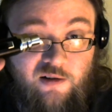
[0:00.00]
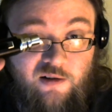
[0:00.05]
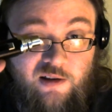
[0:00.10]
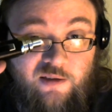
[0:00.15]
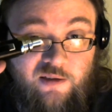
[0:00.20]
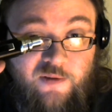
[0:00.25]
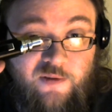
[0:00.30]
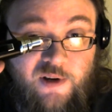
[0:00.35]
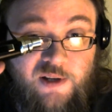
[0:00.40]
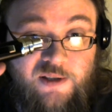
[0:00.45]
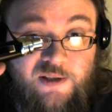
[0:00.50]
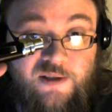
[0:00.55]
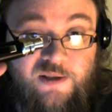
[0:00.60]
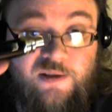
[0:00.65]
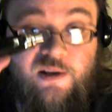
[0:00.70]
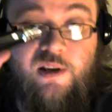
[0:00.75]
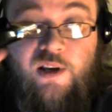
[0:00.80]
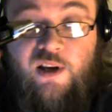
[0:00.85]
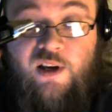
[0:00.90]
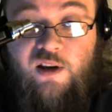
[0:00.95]
You're on the
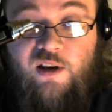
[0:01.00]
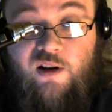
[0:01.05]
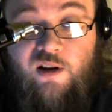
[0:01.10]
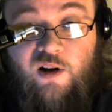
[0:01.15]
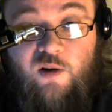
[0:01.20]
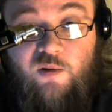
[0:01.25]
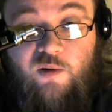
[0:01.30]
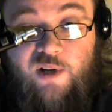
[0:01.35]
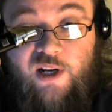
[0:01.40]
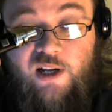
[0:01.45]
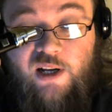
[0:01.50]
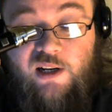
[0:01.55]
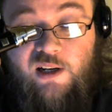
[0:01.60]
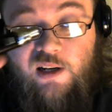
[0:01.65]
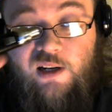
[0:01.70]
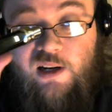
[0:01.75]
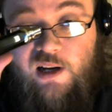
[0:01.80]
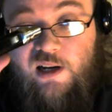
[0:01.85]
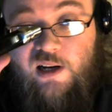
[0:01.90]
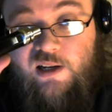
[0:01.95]
fence, go and get
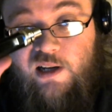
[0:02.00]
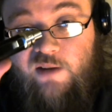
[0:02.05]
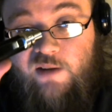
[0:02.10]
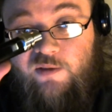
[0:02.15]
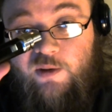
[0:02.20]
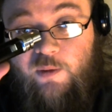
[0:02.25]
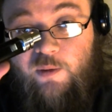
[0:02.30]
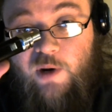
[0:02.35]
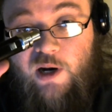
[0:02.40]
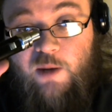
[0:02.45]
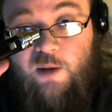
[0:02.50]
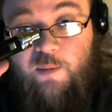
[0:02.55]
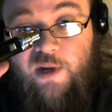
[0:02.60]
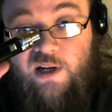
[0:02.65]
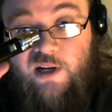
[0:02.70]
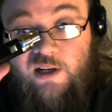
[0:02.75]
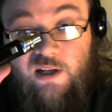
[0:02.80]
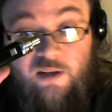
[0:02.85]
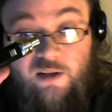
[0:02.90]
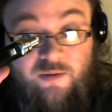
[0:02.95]
it. I definitely
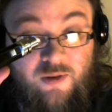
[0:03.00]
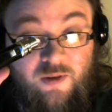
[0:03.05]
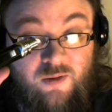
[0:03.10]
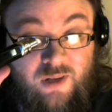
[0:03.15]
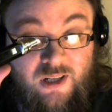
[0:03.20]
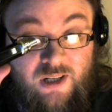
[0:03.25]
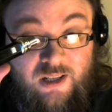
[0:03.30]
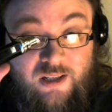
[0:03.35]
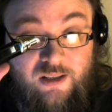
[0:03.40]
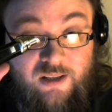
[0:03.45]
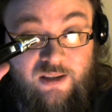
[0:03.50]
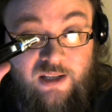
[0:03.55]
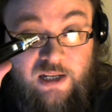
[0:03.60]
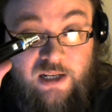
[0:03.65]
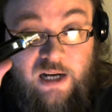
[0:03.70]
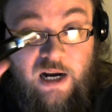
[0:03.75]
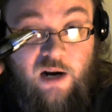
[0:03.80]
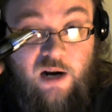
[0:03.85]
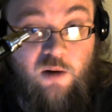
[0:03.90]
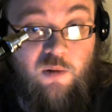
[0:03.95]
recommend it if you need
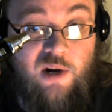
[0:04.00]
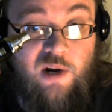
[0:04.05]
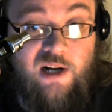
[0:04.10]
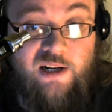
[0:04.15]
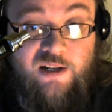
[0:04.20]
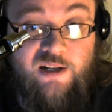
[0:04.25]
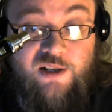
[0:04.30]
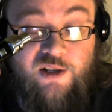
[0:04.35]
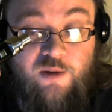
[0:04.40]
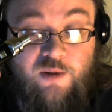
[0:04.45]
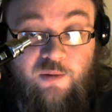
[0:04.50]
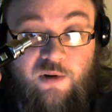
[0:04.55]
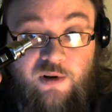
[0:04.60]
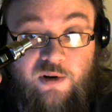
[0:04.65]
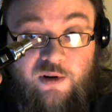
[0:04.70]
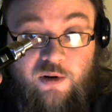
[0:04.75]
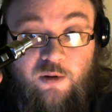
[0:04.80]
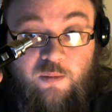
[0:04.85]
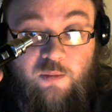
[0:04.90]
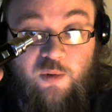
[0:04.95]
the higher wattage to
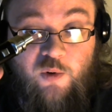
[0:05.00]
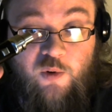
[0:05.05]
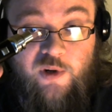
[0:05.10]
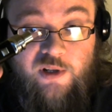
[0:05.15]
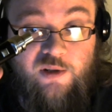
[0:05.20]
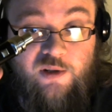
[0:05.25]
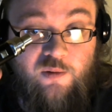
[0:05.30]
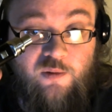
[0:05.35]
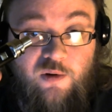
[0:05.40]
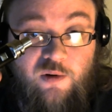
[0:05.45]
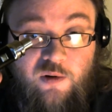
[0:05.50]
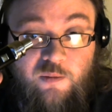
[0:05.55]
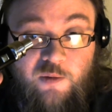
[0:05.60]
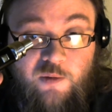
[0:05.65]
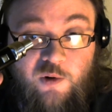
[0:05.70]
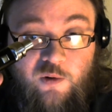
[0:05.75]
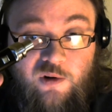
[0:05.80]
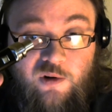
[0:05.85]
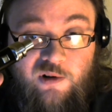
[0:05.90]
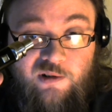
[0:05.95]
run your 0.2 ohm
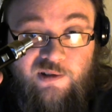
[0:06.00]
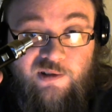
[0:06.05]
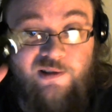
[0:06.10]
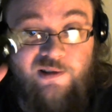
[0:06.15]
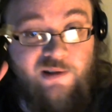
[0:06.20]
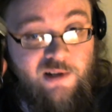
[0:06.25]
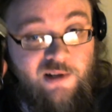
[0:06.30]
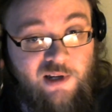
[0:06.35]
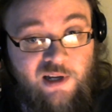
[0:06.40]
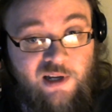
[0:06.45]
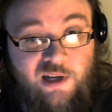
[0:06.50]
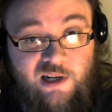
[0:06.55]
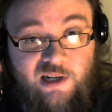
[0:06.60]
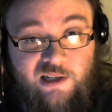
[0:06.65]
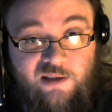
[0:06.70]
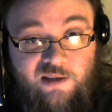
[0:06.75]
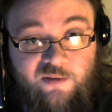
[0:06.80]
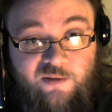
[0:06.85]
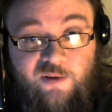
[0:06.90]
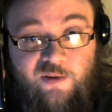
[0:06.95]
coils.
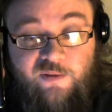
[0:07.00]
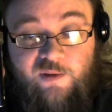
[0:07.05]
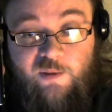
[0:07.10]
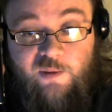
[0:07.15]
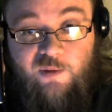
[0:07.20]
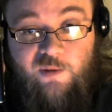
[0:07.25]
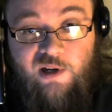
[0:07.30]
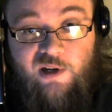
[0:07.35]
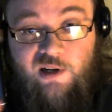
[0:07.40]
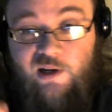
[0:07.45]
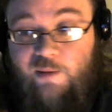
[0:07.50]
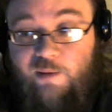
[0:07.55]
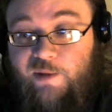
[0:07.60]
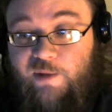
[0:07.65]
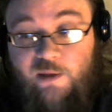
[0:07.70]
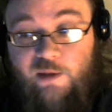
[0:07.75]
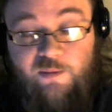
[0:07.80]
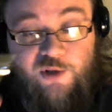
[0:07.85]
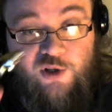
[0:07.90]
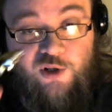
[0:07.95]
Get the 50 watt. I
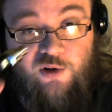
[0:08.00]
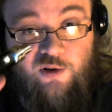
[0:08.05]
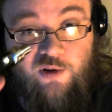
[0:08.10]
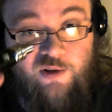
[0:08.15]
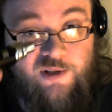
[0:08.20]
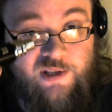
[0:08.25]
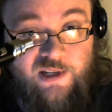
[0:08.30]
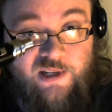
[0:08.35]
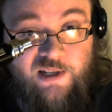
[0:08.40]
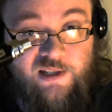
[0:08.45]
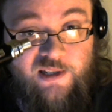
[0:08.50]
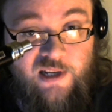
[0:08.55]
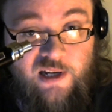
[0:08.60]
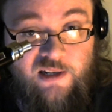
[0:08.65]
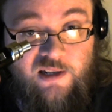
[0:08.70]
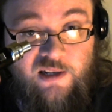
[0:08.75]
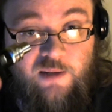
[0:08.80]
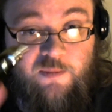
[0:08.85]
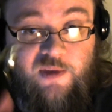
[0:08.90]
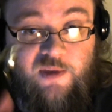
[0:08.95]
mean, I'm sure it's the
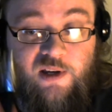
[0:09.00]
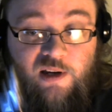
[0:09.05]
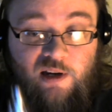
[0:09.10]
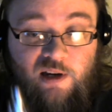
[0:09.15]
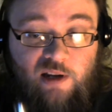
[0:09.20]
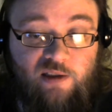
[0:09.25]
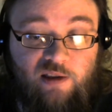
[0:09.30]
exact same thing.